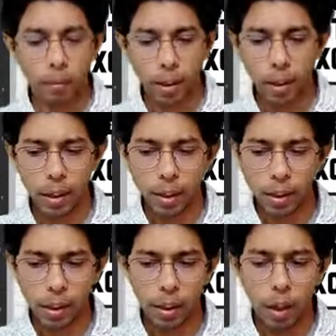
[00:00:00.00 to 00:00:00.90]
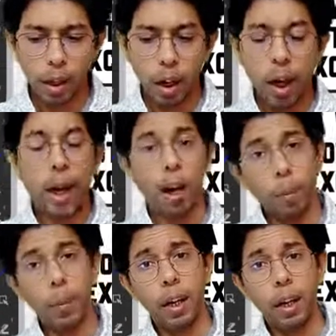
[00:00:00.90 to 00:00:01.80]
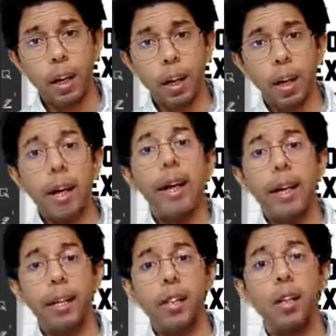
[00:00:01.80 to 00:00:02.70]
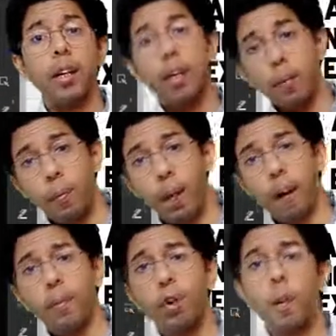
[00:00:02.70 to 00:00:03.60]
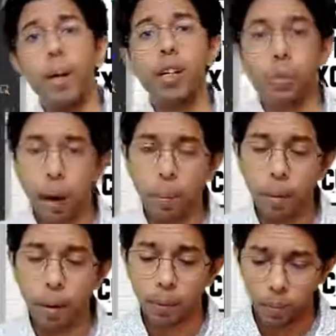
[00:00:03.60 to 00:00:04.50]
Isn't it? Company is different from its member.